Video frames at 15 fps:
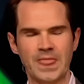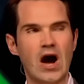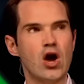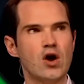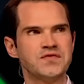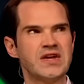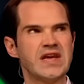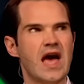
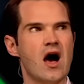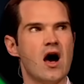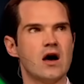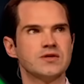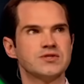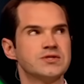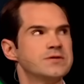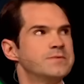I often get
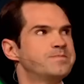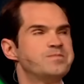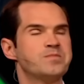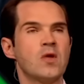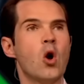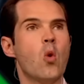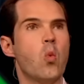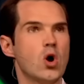asked,
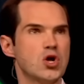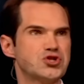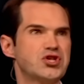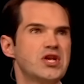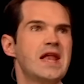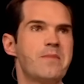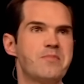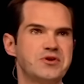what
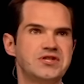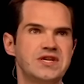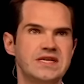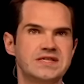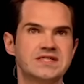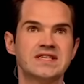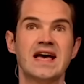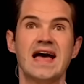
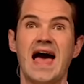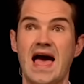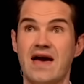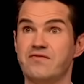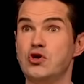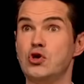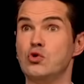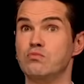celebrities
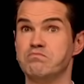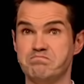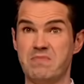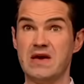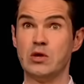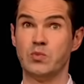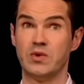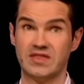have you
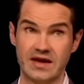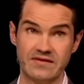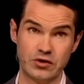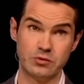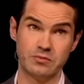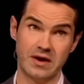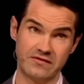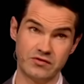been with, have
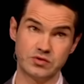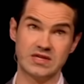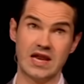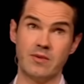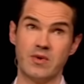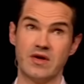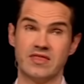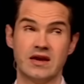you
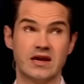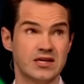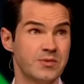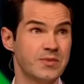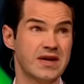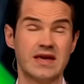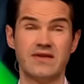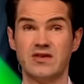slept with? And I
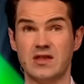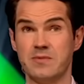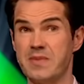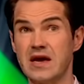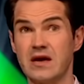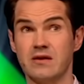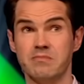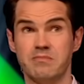don't want to give it the
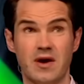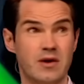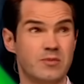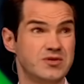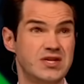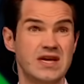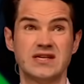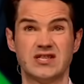big one, but it
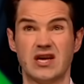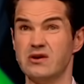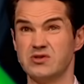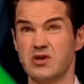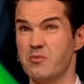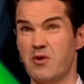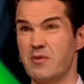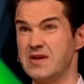was years ago,
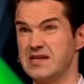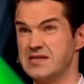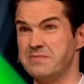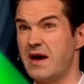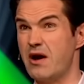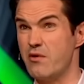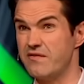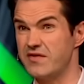so it probably
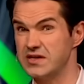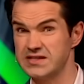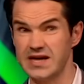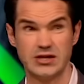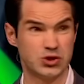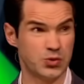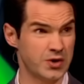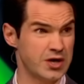doesn't matter if I
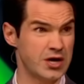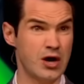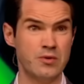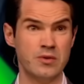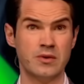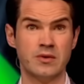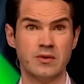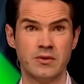say. Do you want to
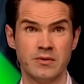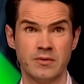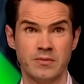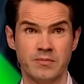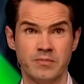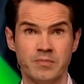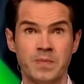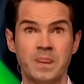know?
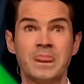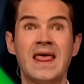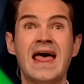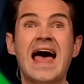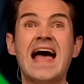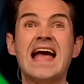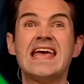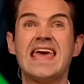
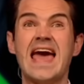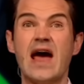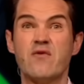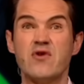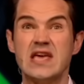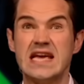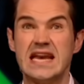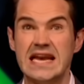Yeah.
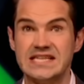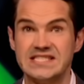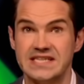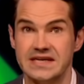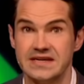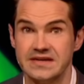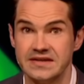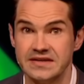Gary
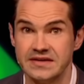Glitter.